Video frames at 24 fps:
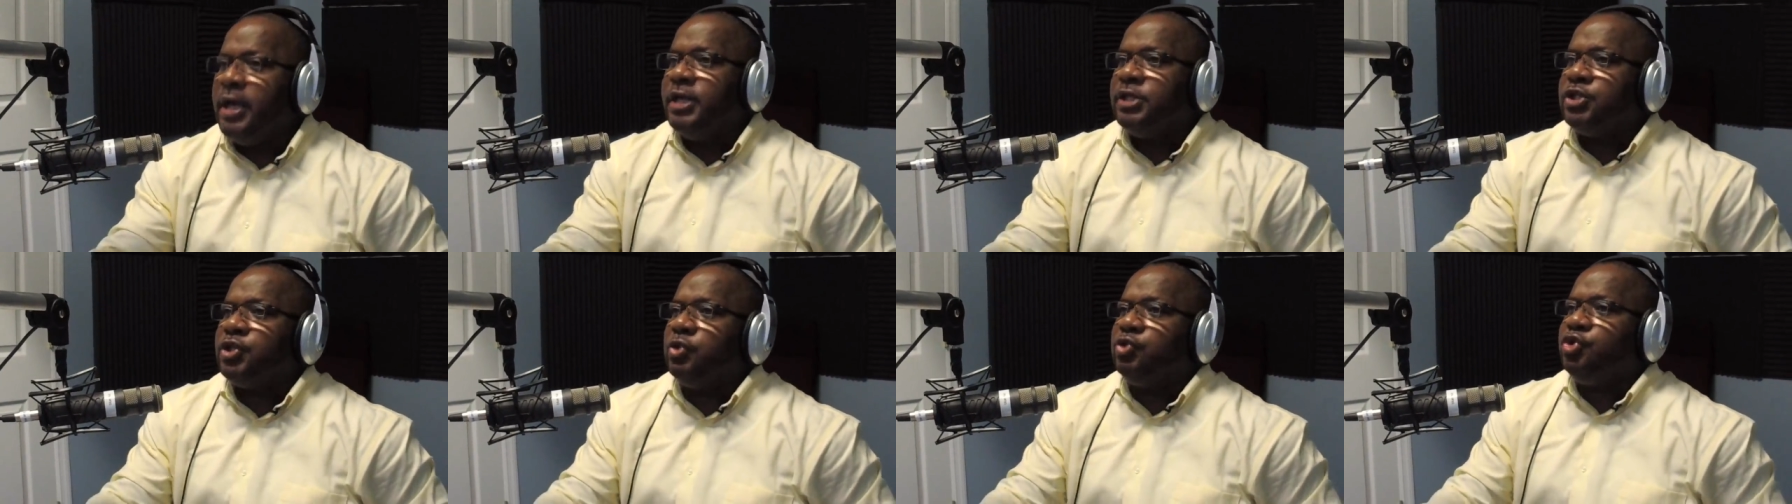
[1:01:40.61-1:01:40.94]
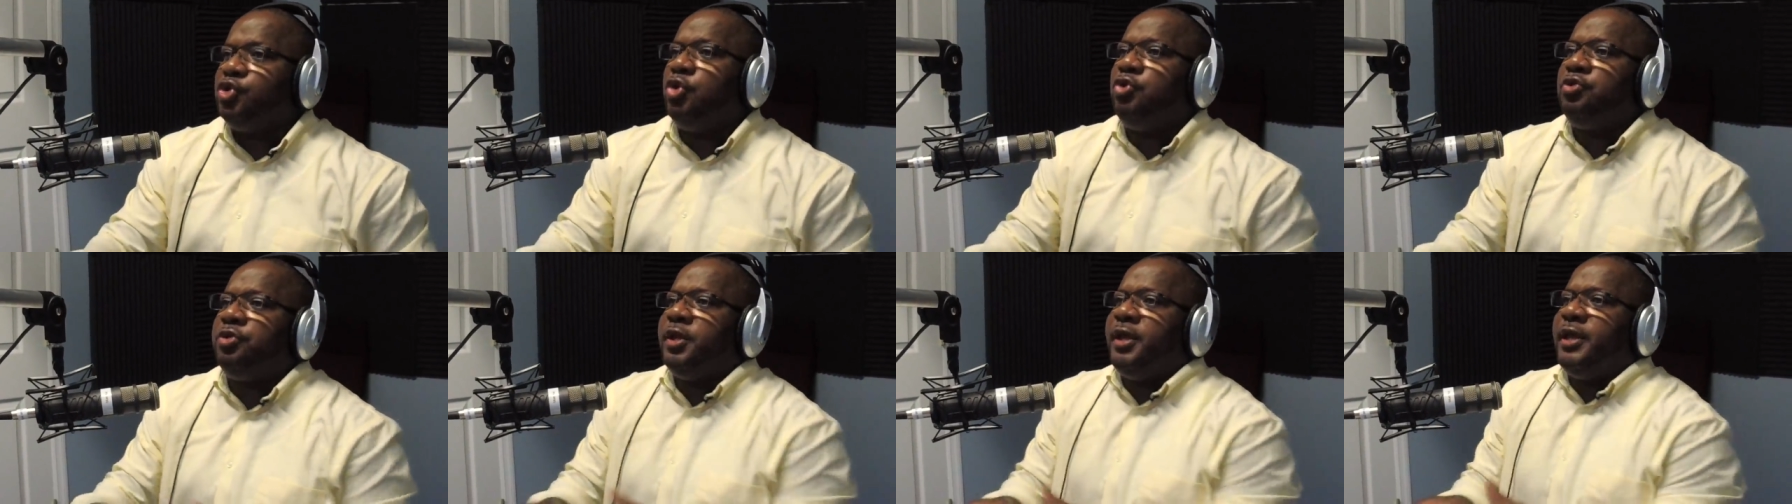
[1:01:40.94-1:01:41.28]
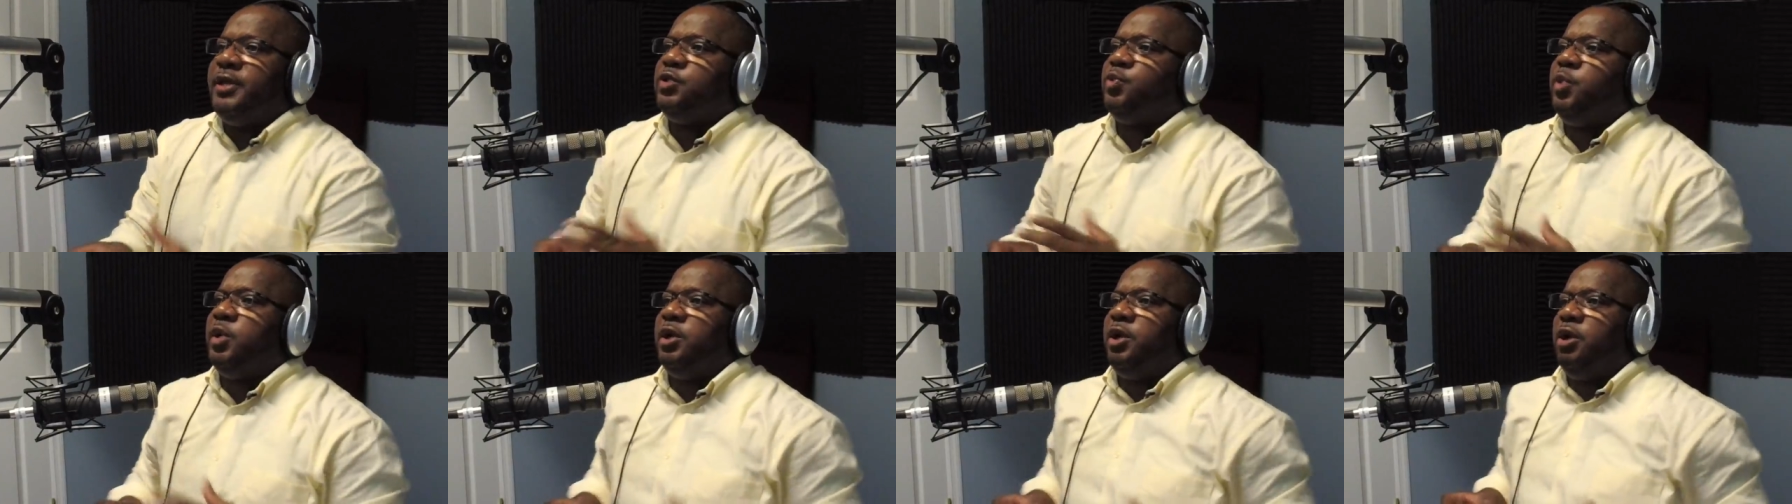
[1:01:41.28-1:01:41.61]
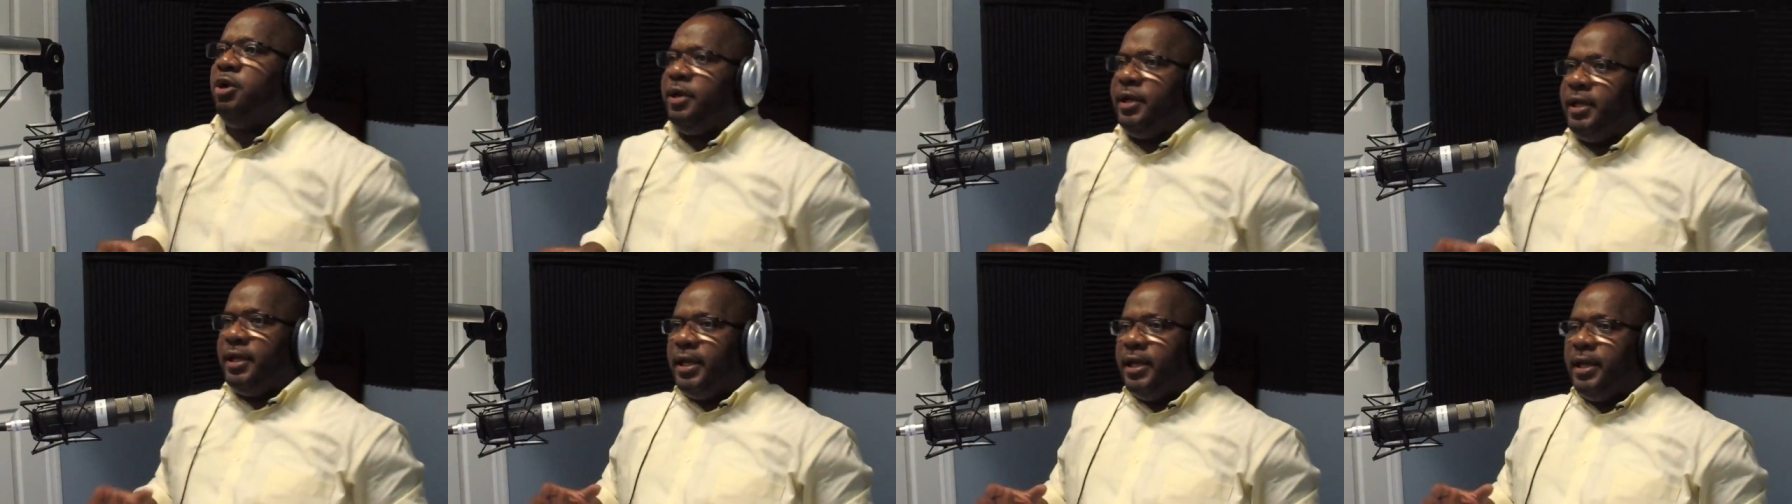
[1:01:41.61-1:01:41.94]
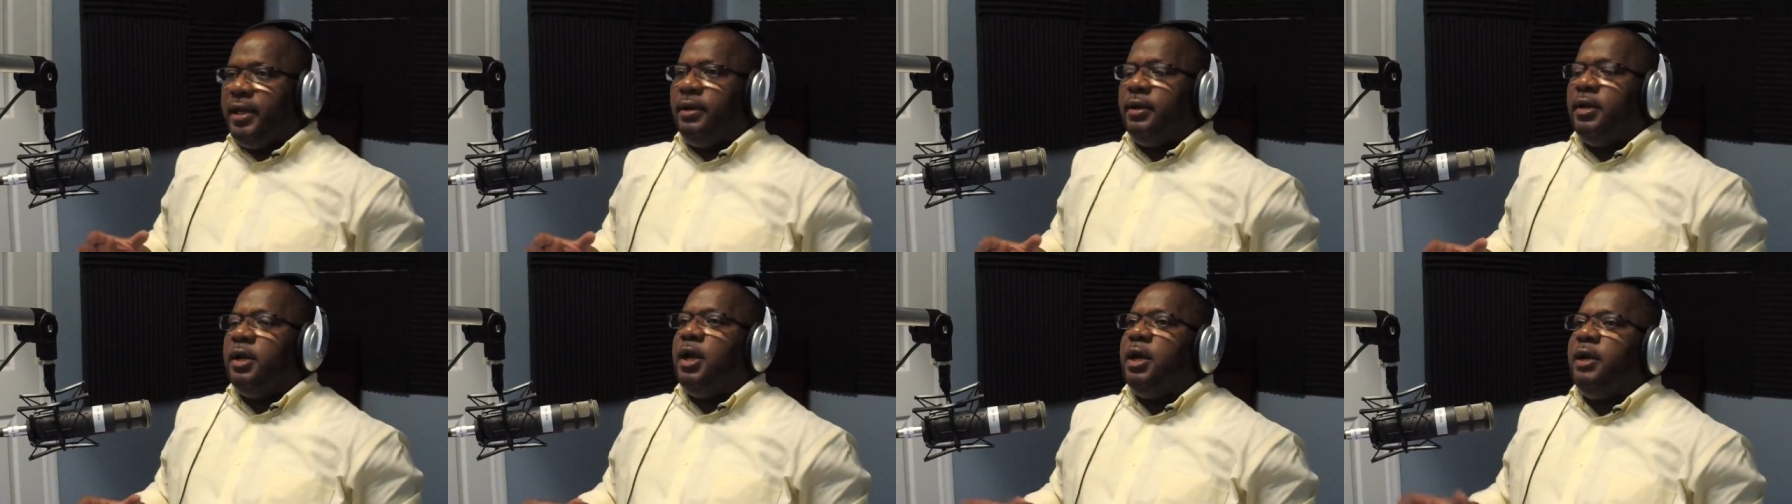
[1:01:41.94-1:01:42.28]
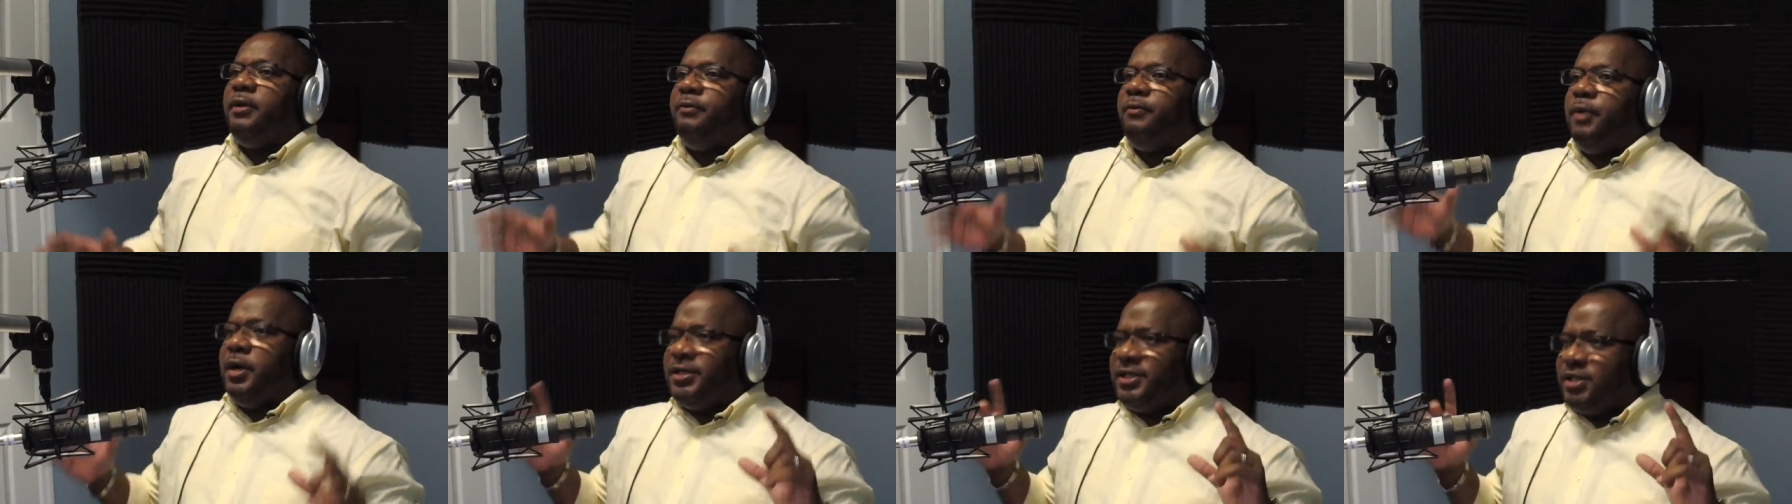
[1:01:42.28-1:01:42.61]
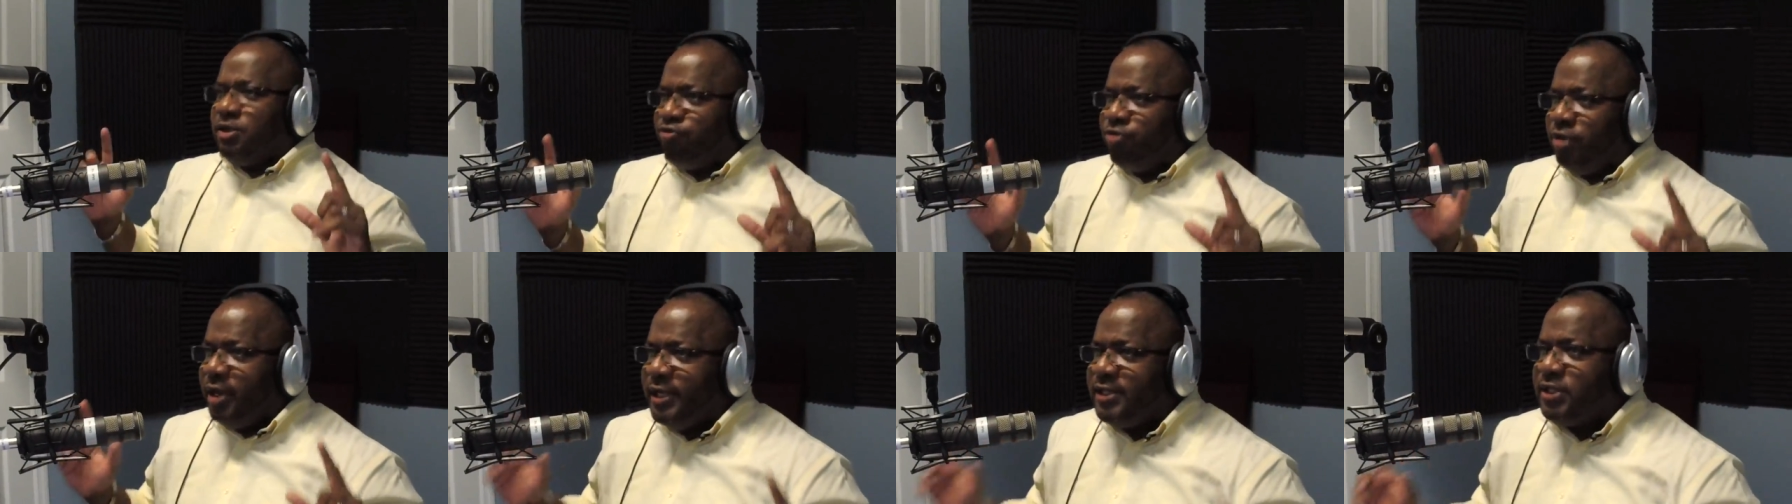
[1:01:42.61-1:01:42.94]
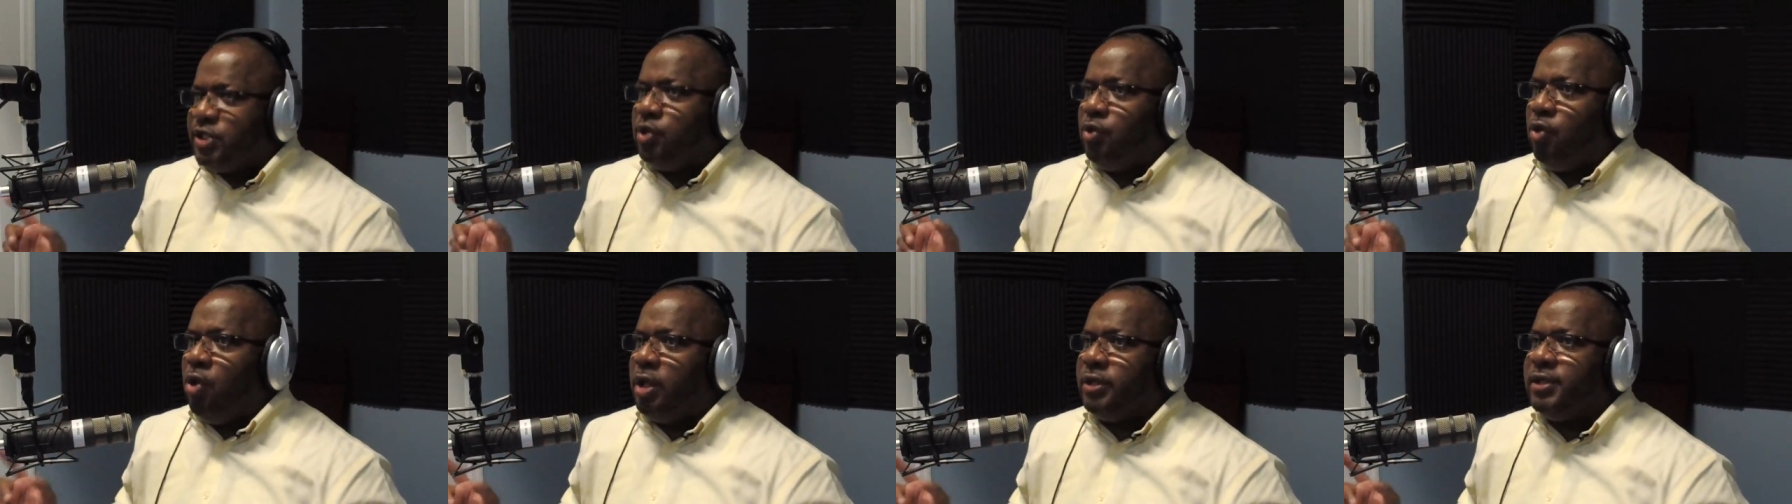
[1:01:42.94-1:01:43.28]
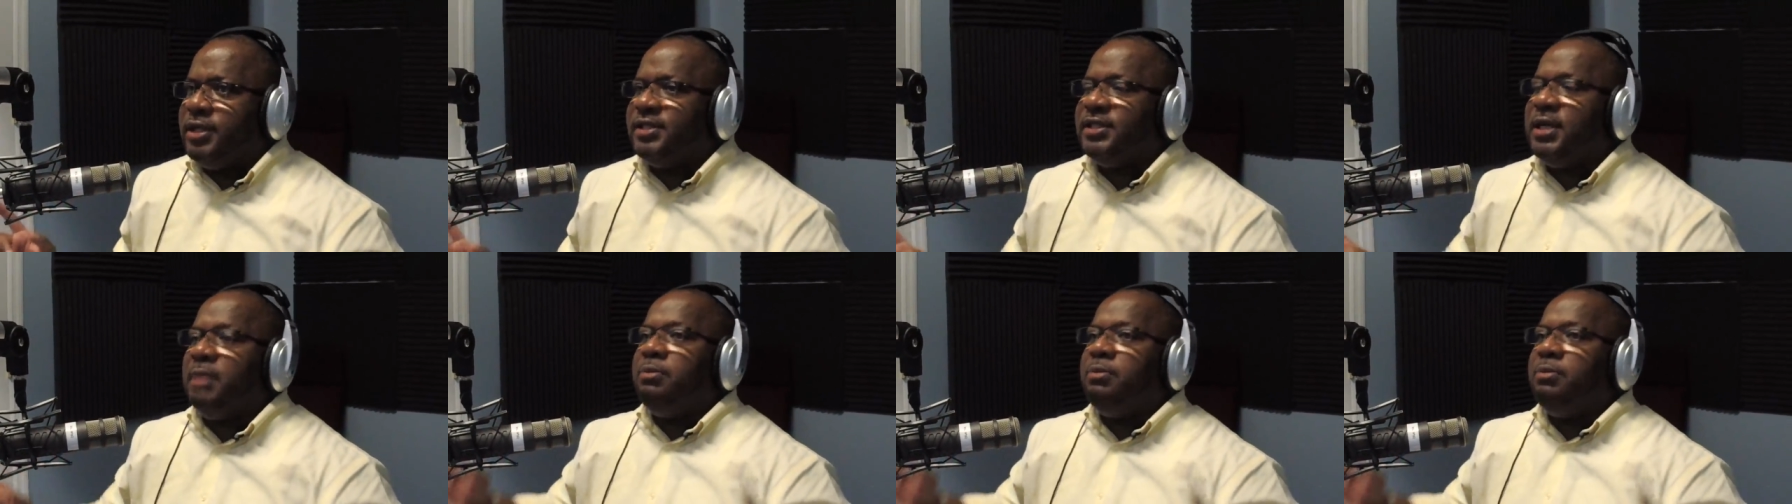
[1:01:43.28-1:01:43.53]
So, two things we're learning here as it relates to all this.